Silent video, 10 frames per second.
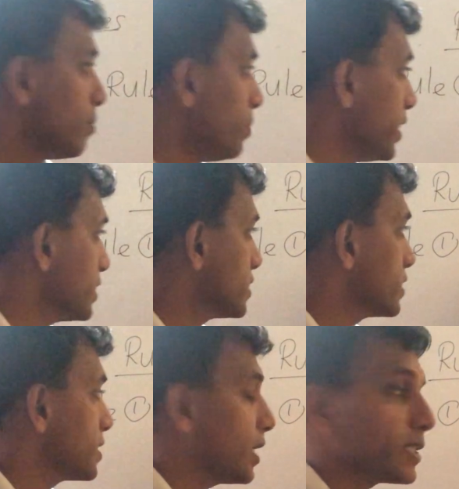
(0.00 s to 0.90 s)

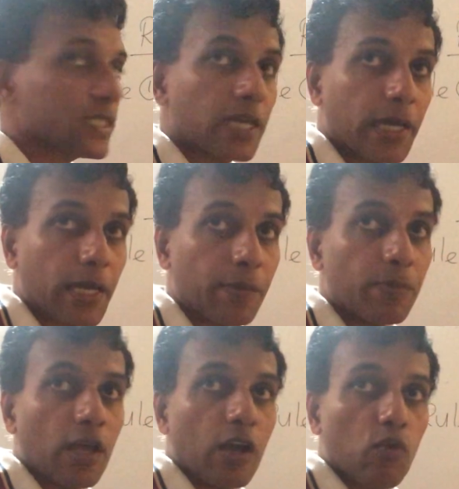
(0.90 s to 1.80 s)
Bases are
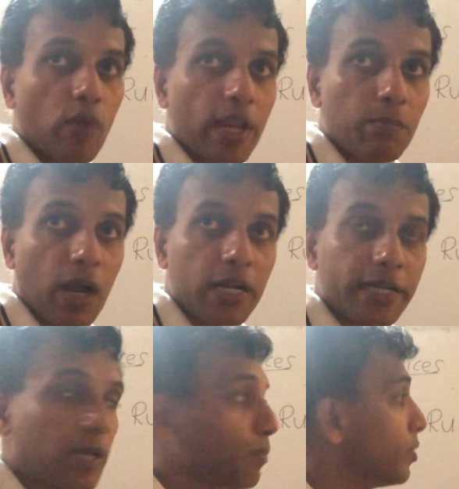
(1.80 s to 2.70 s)
same when
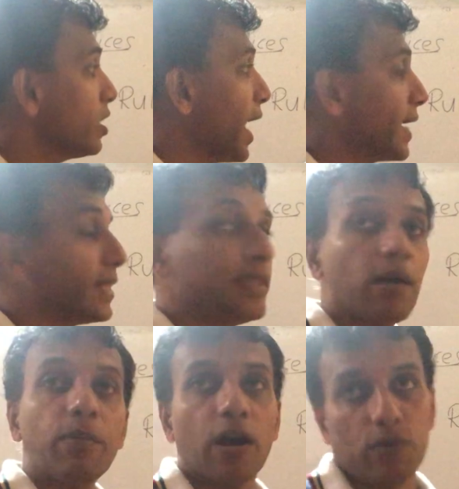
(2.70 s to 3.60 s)
multiple at
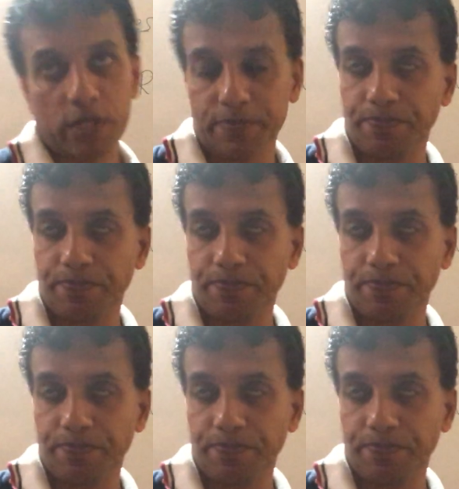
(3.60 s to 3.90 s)
the power.